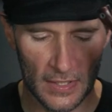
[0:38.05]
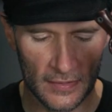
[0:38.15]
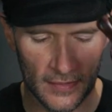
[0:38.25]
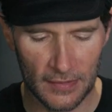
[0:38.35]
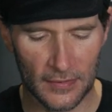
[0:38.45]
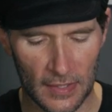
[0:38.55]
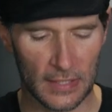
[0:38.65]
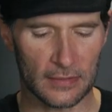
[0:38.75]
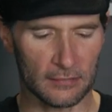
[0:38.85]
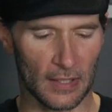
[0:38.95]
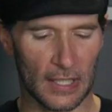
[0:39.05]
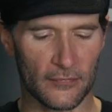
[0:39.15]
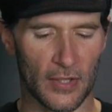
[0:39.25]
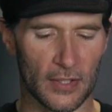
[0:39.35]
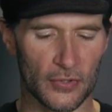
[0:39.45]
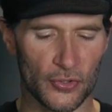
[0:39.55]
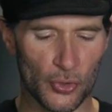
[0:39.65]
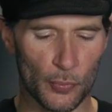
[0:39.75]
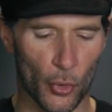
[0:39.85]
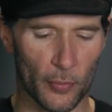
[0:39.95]
Since then, I have gotten
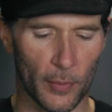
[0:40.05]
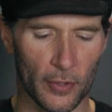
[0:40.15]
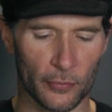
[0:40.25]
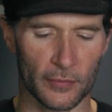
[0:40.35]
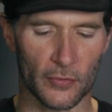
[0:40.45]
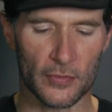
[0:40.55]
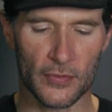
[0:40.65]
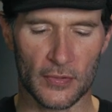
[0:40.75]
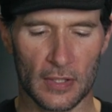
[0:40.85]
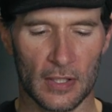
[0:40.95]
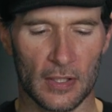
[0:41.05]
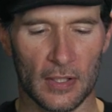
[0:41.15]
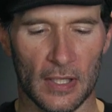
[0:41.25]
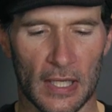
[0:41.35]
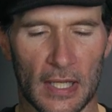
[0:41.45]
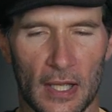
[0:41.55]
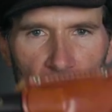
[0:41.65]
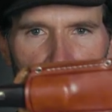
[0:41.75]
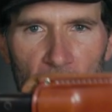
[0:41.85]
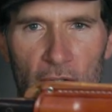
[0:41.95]
two more Bark Rivers. I
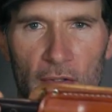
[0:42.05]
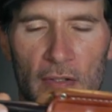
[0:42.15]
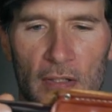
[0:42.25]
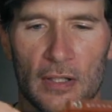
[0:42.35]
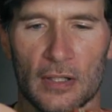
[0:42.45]
have here